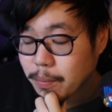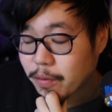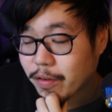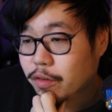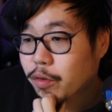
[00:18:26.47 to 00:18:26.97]

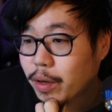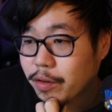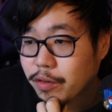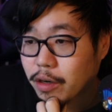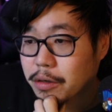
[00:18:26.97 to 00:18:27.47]
Professor's
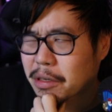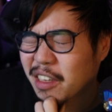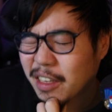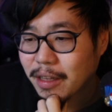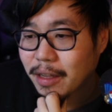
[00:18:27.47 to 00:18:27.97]
Research.
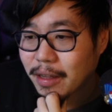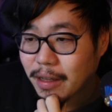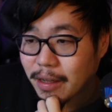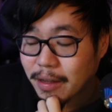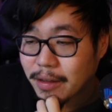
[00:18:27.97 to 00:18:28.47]

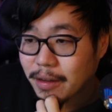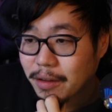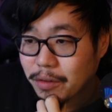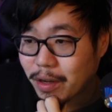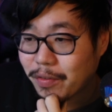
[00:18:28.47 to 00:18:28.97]

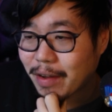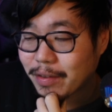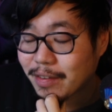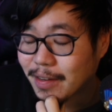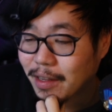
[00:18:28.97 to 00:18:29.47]
Do you even have a
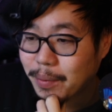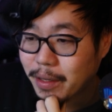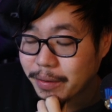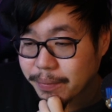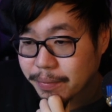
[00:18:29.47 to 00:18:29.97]

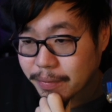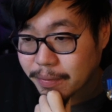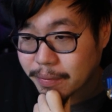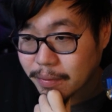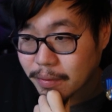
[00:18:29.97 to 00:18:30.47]
Celebi?
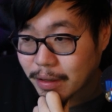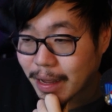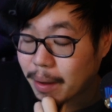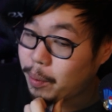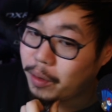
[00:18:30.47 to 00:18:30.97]

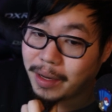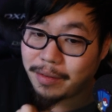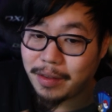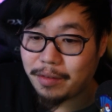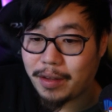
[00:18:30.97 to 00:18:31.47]
Yeah, opponent
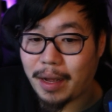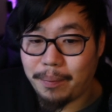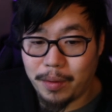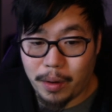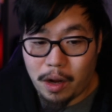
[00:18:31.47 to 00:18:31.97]
concedes. Yeah,
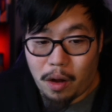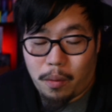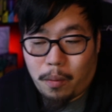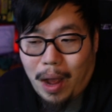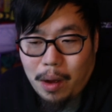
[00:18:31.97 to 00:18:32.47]
there we
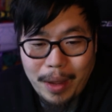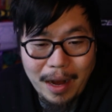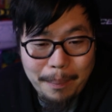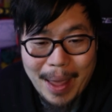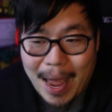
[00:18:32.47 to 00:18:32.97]
go. Wow, we
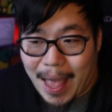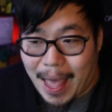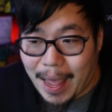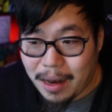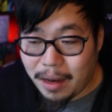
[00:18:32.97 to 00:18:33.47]
had a bad
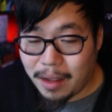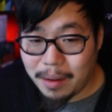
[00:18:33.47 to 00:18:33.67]
hand,